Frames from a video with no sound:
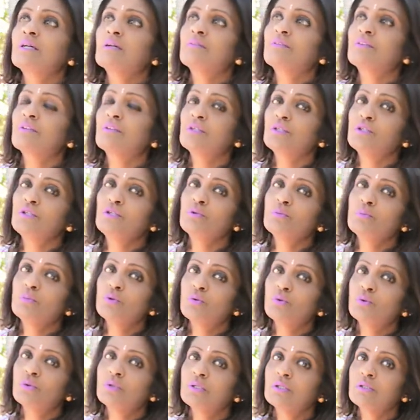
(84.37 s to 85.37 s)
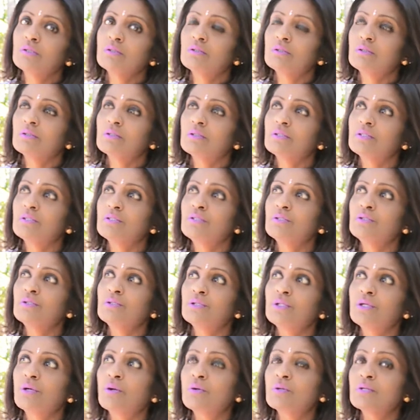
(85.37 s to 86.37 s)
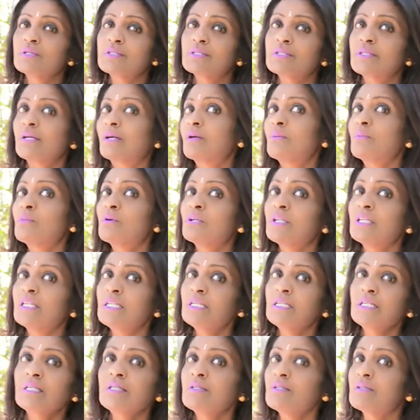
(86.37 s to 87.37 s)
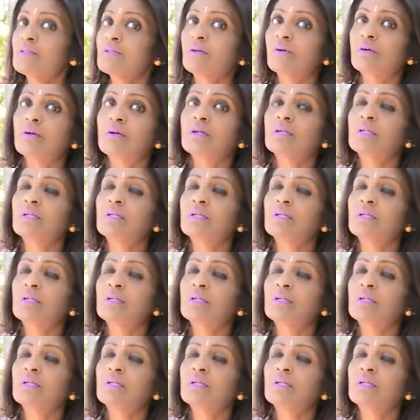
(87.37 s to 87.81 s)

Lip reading: for the new moon, to do your ceremonies or